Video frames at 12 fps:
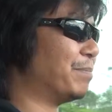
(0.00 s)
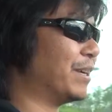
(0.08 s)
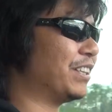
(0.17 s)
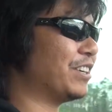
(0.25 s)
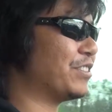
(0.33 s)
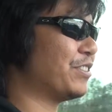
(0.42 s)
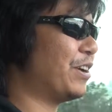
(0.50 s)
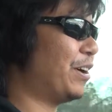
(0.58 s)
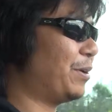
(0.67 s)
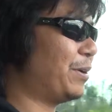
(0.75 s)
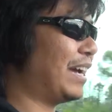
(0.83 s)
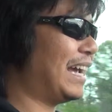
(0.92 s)
but there's
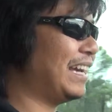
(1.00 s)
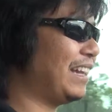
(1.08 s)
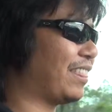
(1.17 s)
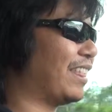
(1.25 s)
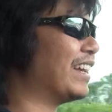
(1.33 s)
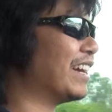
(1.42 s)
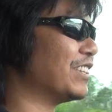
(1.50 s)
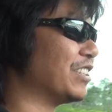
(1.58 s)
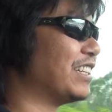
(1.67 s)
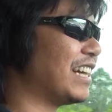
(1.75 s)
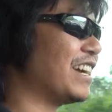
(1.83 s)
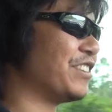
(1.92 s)
no anything else
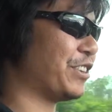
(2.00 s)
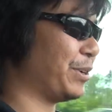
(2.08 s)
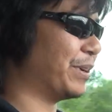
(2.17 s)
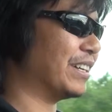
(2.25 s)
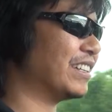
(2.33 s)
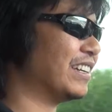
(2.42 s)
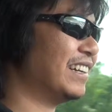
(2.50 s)
attached to it.